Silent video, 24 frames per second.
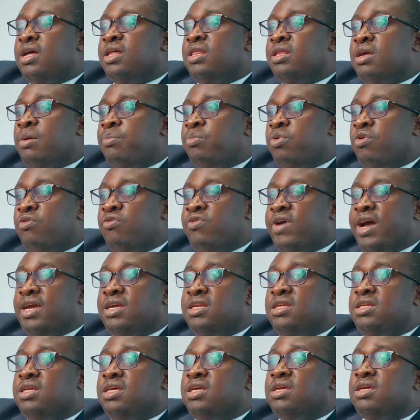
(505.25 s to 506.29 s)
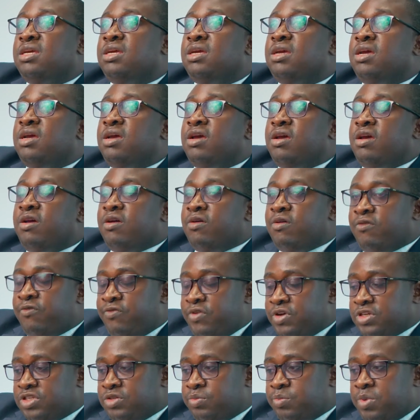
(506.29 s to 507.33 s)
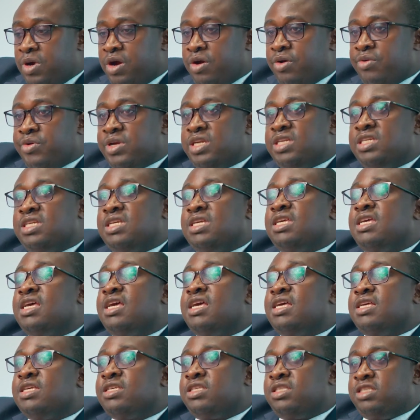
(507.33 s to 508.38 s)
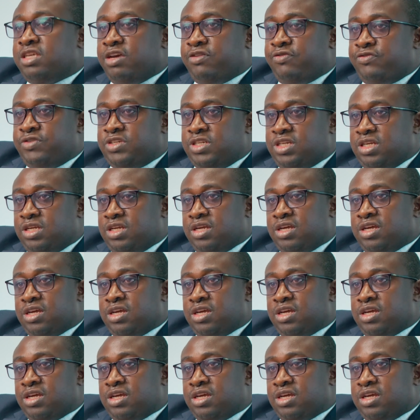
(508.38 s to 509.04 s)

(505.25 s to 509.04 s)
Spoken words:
they are providing first priority safety